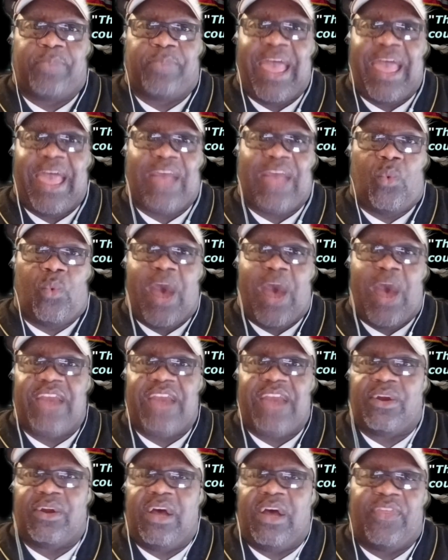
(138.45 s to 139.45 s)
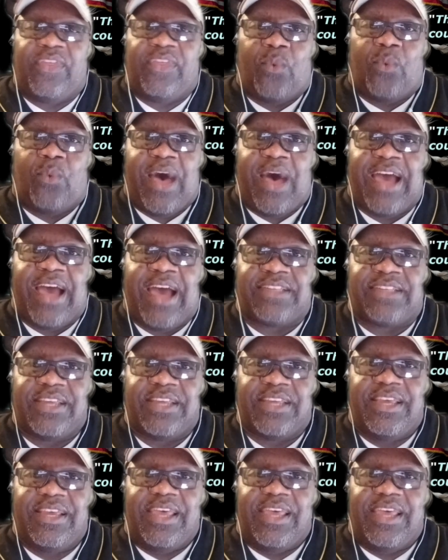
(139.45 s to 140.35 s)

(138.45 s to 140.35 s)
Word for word: black, white, or otherwise,